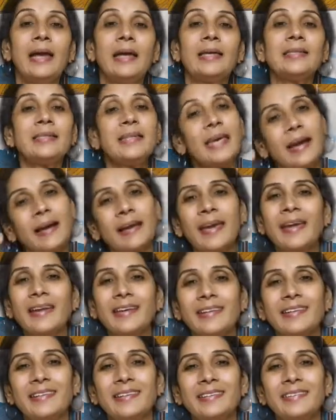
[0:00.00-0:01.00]
See,
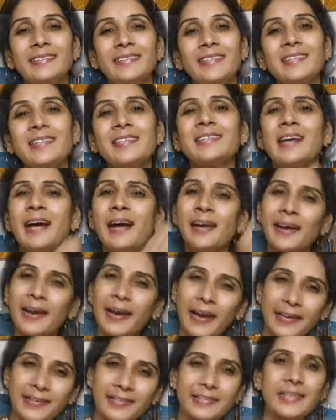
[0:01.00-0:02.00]
again, this is our
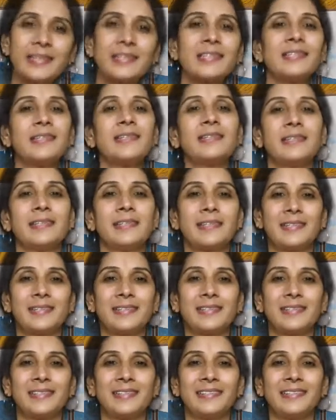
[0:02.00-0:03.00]
ancestors.